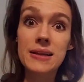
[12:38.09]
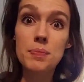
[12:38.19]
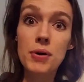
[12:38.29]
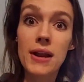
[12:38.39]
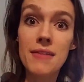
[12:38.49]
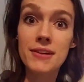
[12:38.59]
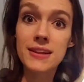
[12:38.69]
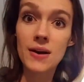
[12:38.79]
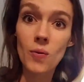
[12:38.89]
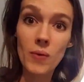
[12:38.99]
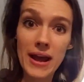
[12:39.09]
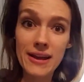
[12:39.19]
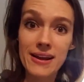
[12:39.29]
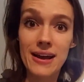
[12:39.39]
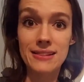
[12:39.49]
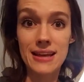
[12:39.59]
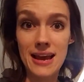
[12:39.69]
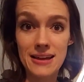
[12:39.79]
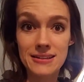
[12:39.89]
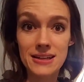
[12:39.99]
put everything away at the
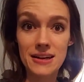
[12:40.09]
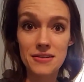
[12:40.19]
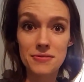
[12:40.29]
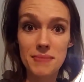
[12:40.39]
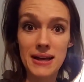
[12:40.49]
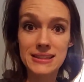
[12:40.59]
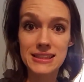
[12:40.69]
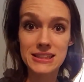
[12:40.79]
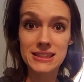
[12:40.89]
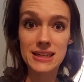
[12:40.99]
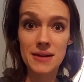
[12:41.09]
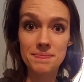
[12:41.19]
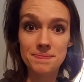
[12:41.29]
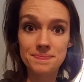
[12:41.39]
end of my teaching time.